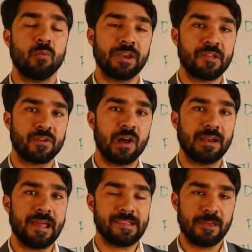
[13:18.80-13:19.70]
is
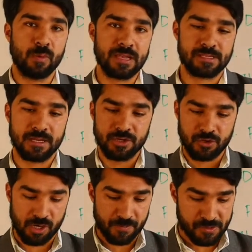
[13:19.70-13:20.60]
called as the Western
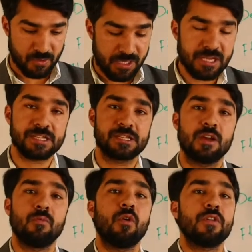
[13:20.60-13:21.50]
Europe. So this
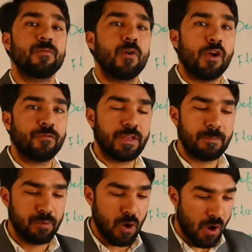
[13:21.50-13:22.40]
was one of the
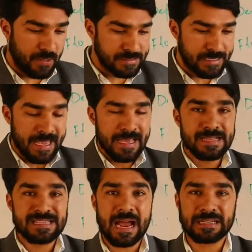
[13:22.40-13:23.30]
blocs
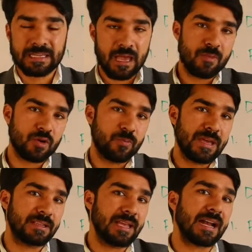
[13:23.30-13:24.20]
that came into
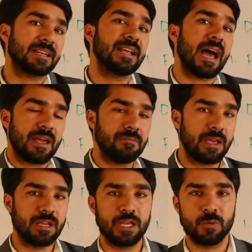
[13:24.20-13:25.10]
being that time
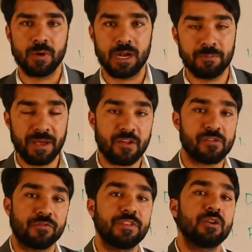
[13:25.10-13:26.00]
in the world
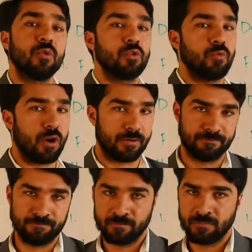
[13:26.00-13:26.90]
because of the Cold
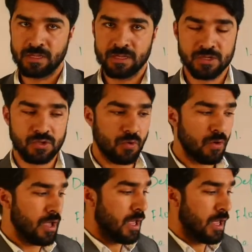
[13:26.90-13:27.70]
War. So